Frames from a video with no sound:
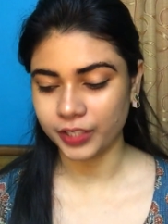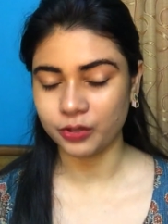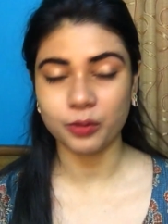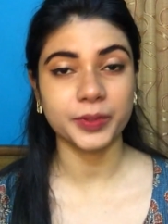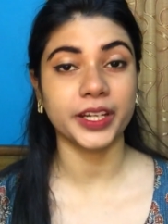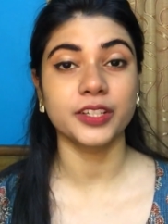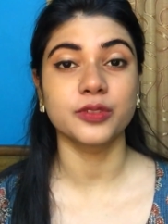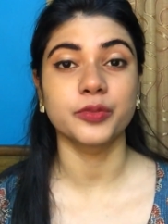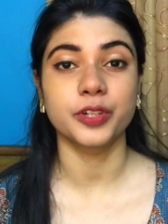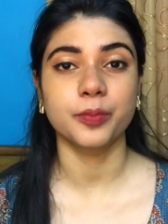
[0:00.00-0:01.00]
and hope that I
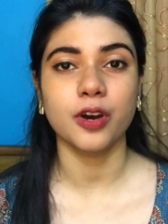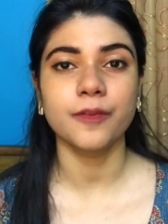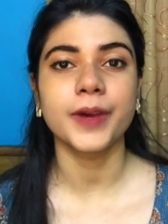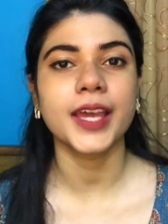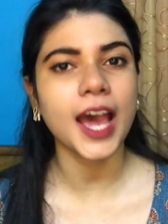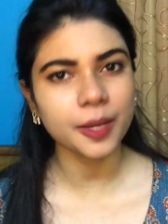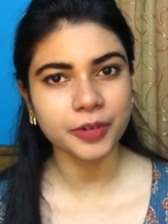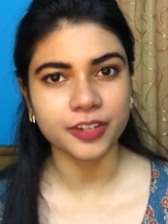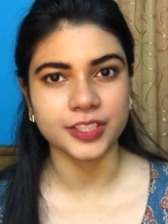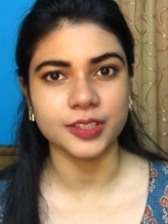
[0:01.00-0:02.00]
don't drip off my
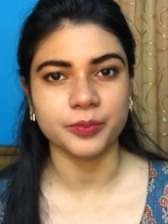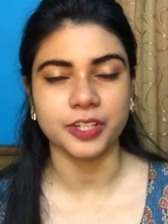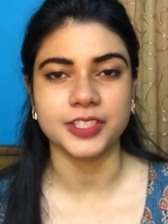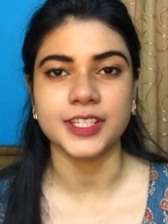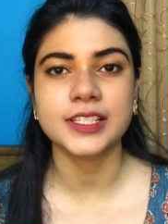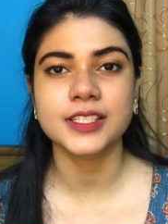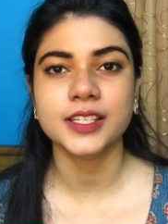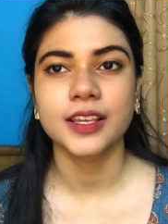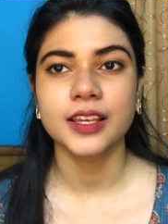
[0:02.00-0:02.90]
eyebrows in the process.